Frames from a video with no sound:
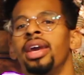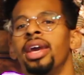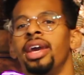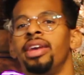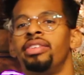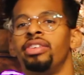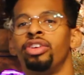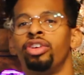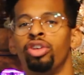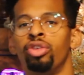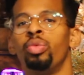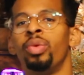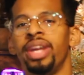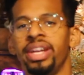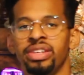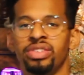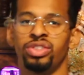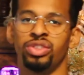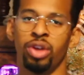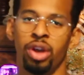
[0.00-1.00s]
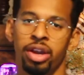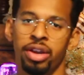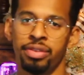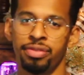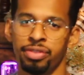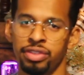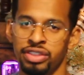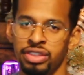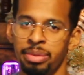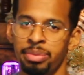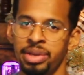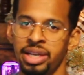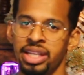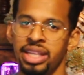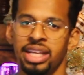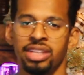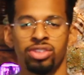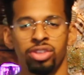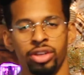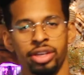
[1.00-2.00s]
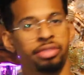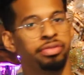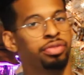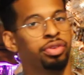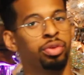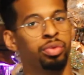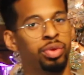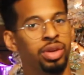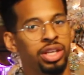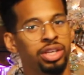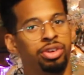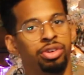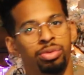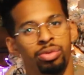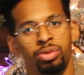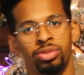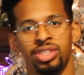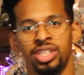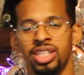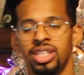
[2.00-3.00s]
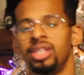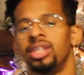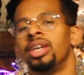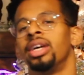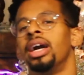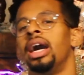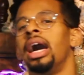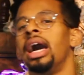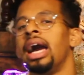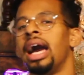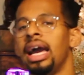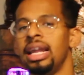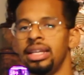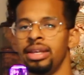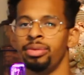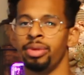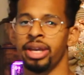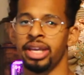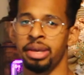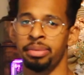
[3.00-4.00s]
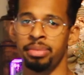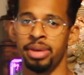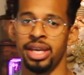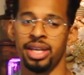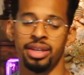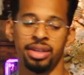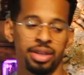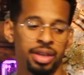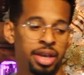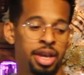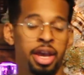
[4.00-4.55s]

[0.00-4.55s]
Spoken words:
it's a good way to start for somebody that's looking for a really good routine. I highly recommend